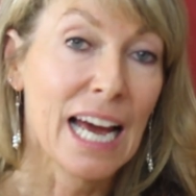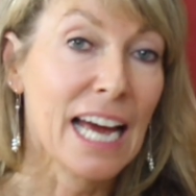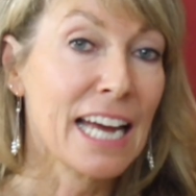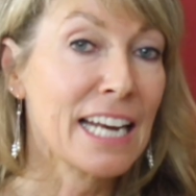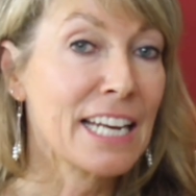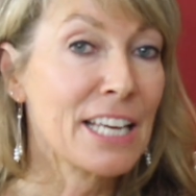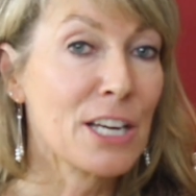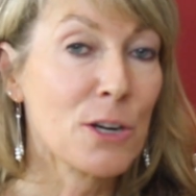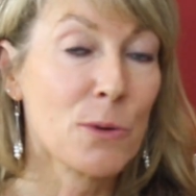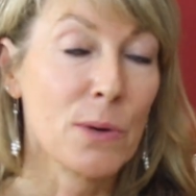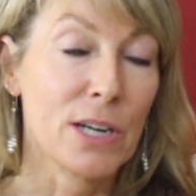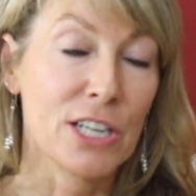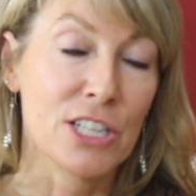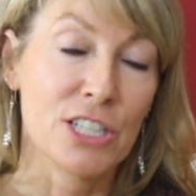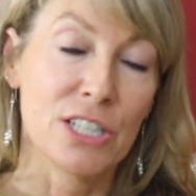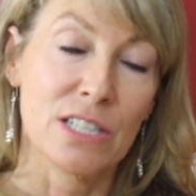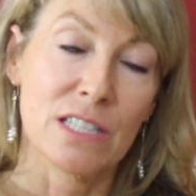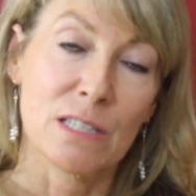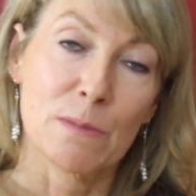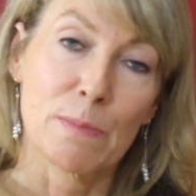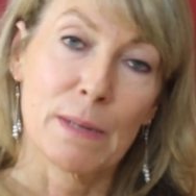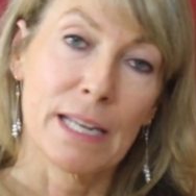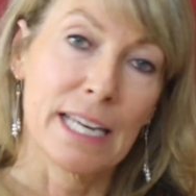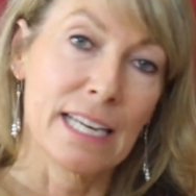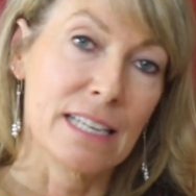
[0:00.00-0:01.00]
Any
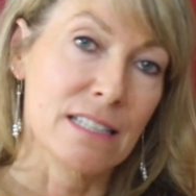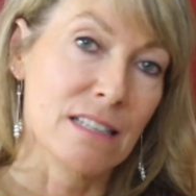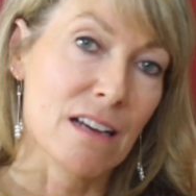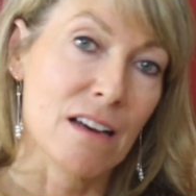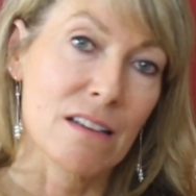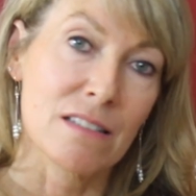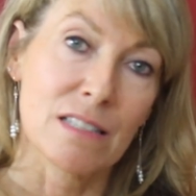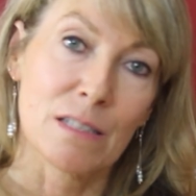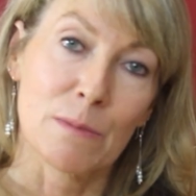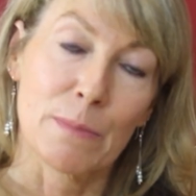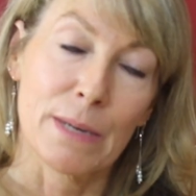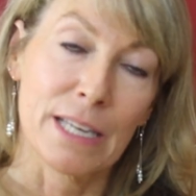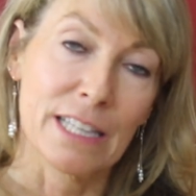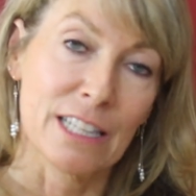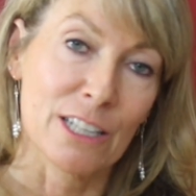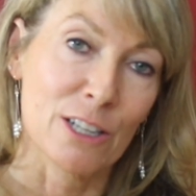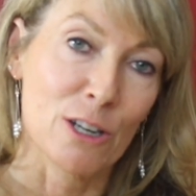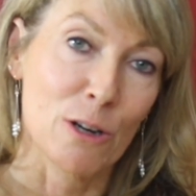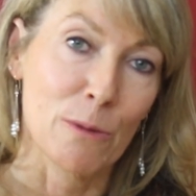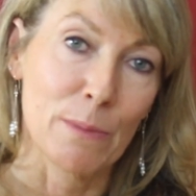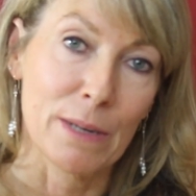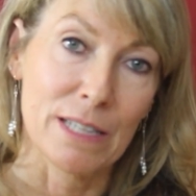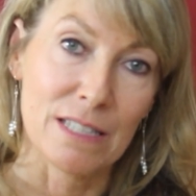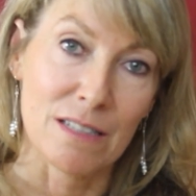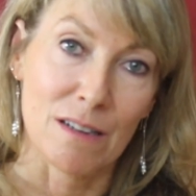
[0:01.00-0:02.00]
questions, please ask me in the
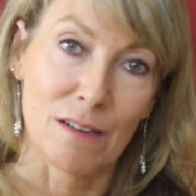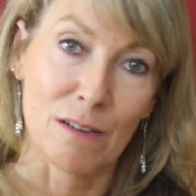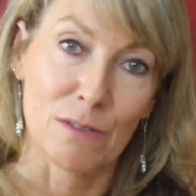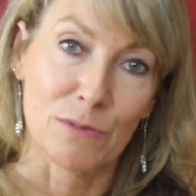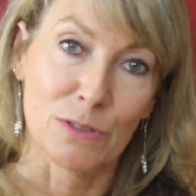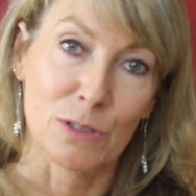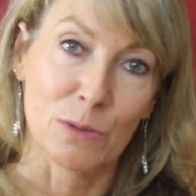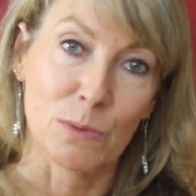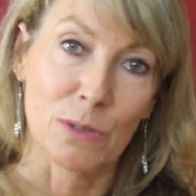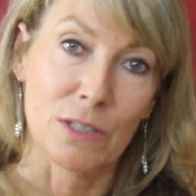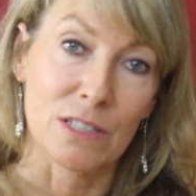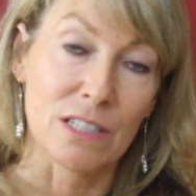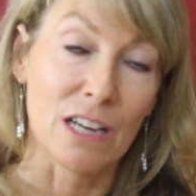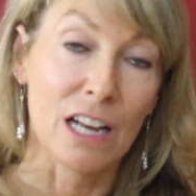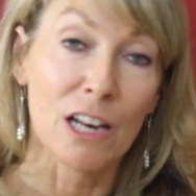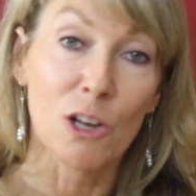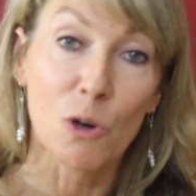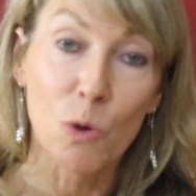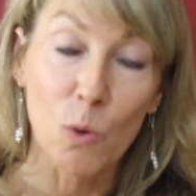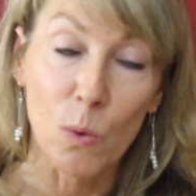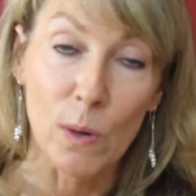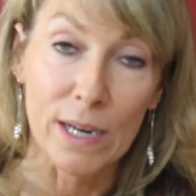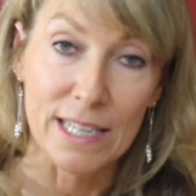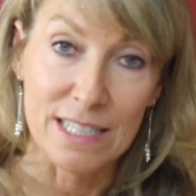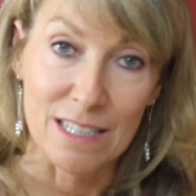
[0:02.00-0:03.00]
comments afterwards. I'll
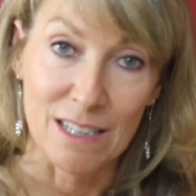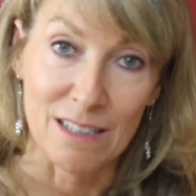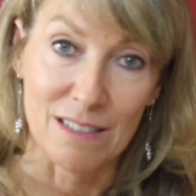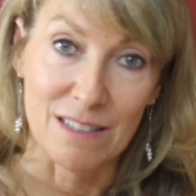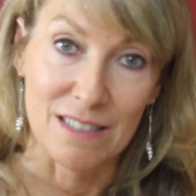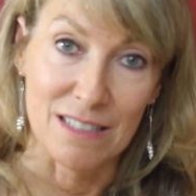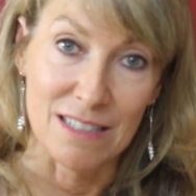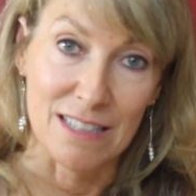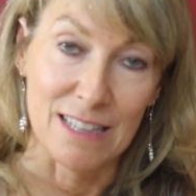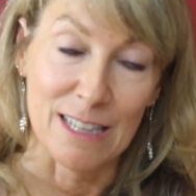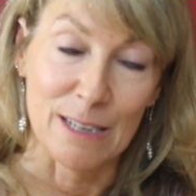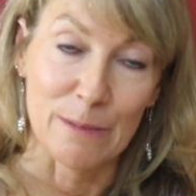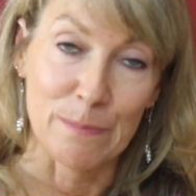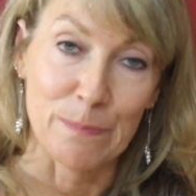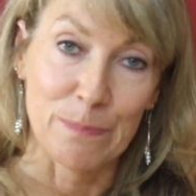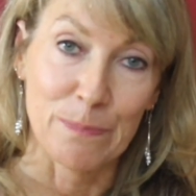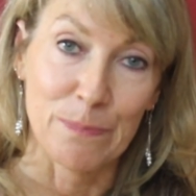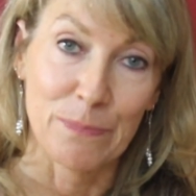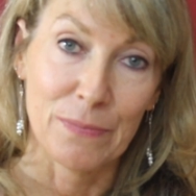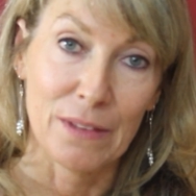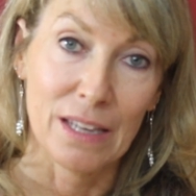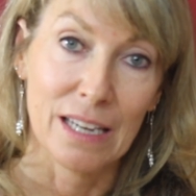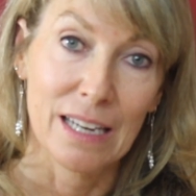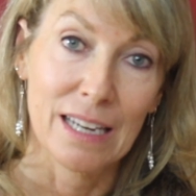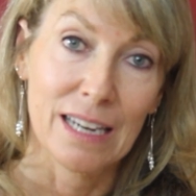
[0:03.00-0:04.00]
always answer them.
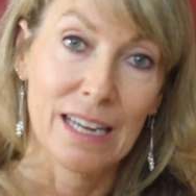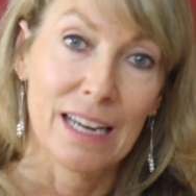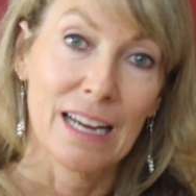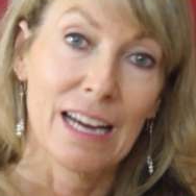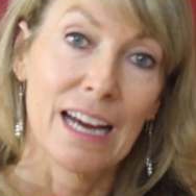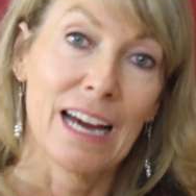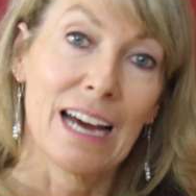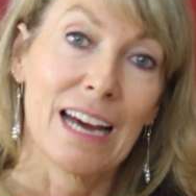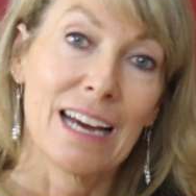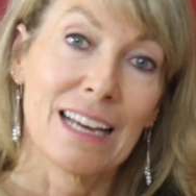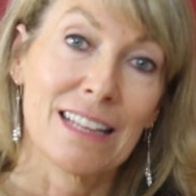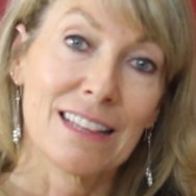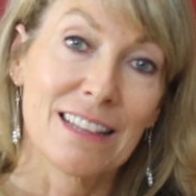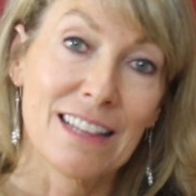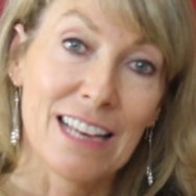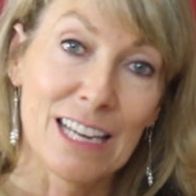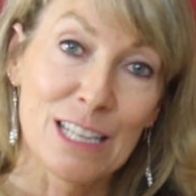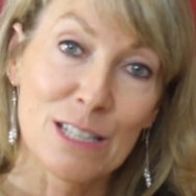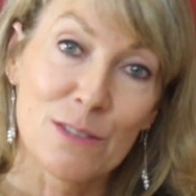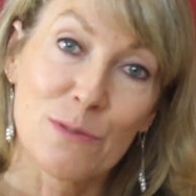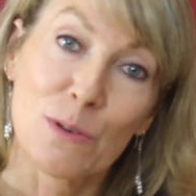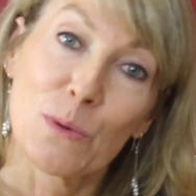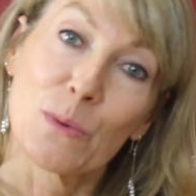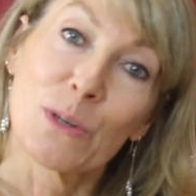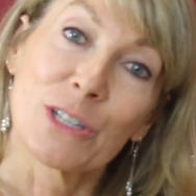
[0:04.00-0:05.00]
And
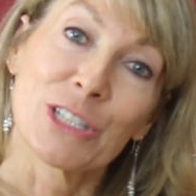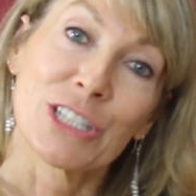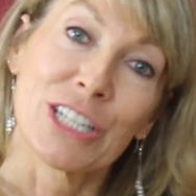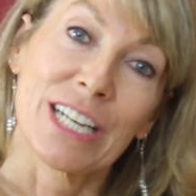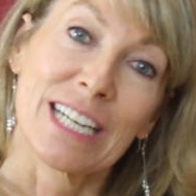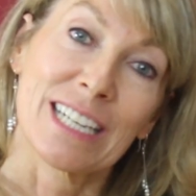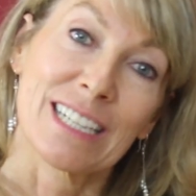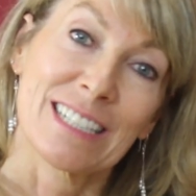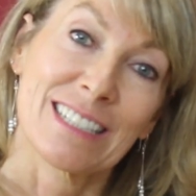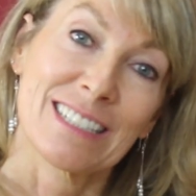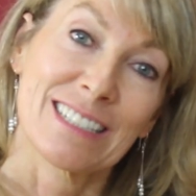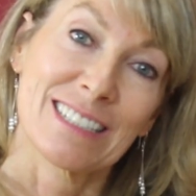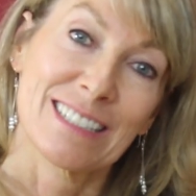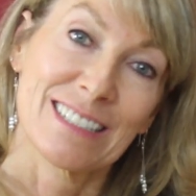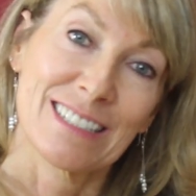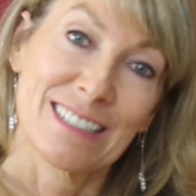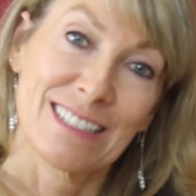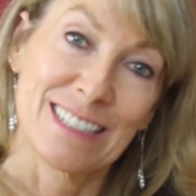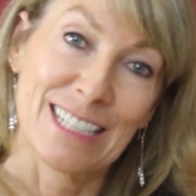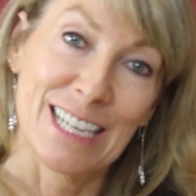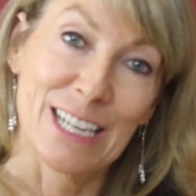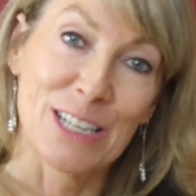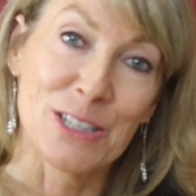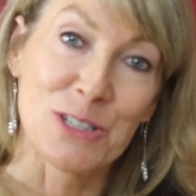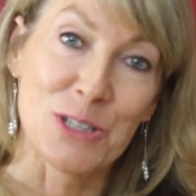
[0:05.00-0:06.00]
thanks for watching.
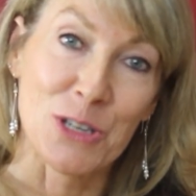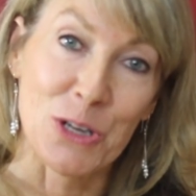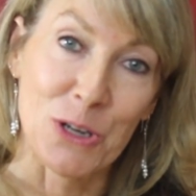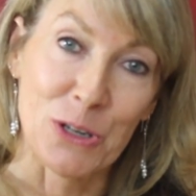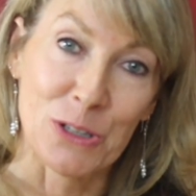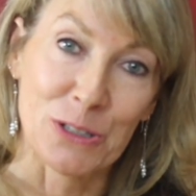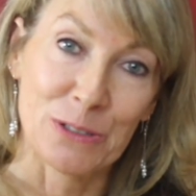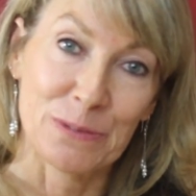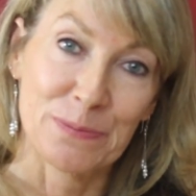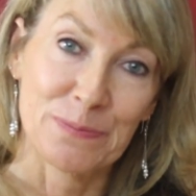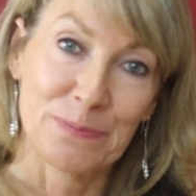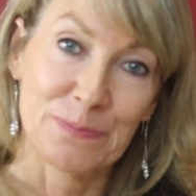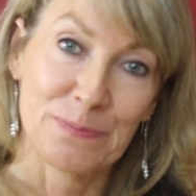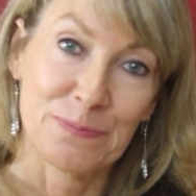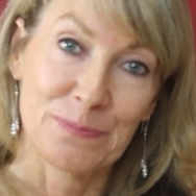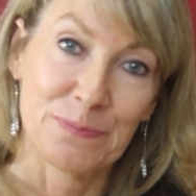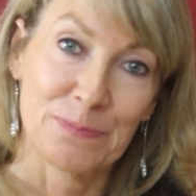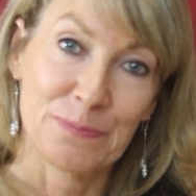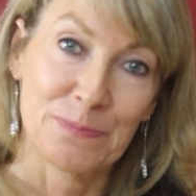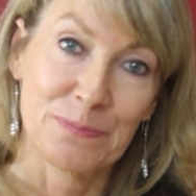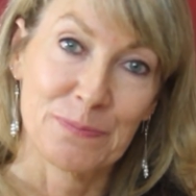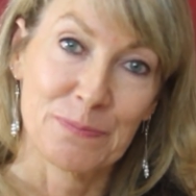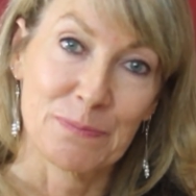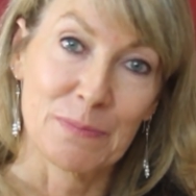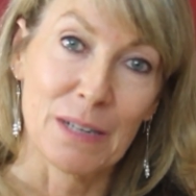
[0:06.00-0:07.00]
See you soon.
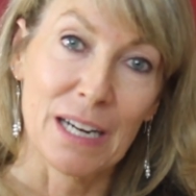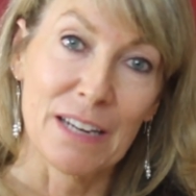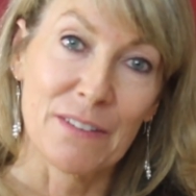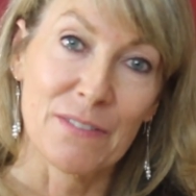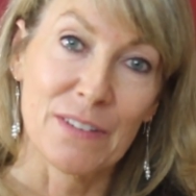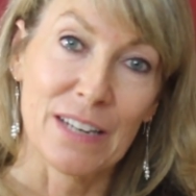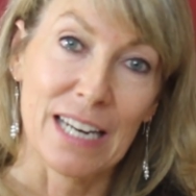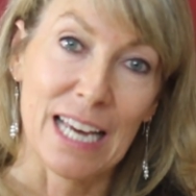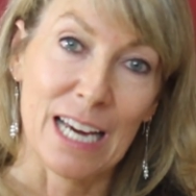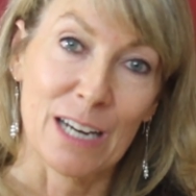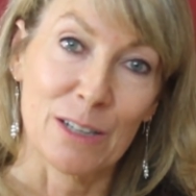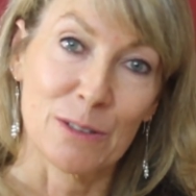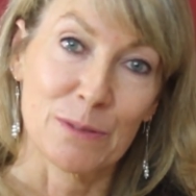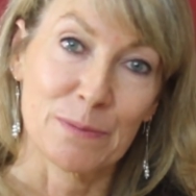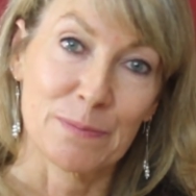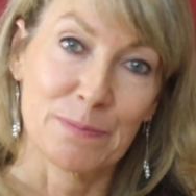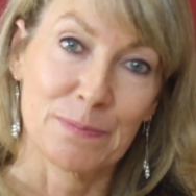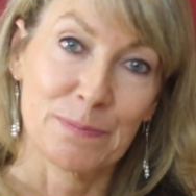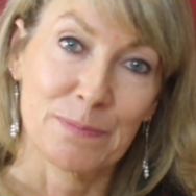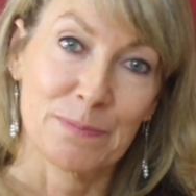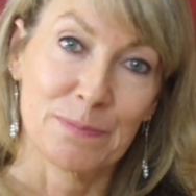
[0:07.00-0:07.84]
Bye for now.